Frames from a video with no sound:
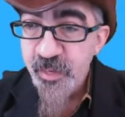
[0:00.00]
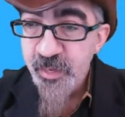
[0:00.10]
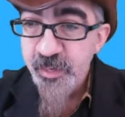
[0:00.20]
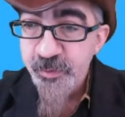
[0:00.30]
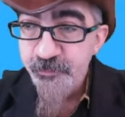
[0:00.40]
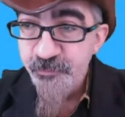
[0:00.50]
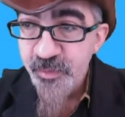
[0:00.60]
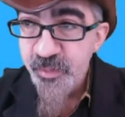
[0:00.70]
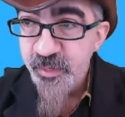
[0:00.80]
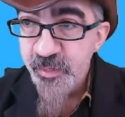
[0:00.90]
And
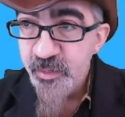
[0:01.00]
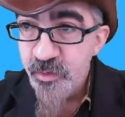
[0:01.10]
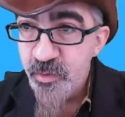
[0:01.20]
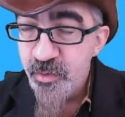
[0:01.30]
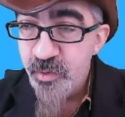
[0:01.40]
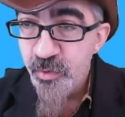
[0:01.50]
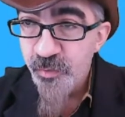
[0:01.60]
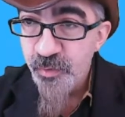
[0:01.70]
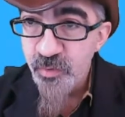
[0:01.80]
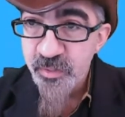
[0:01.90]

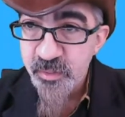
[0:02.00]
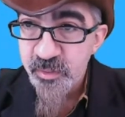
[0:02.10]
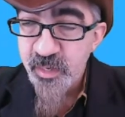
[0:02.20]
those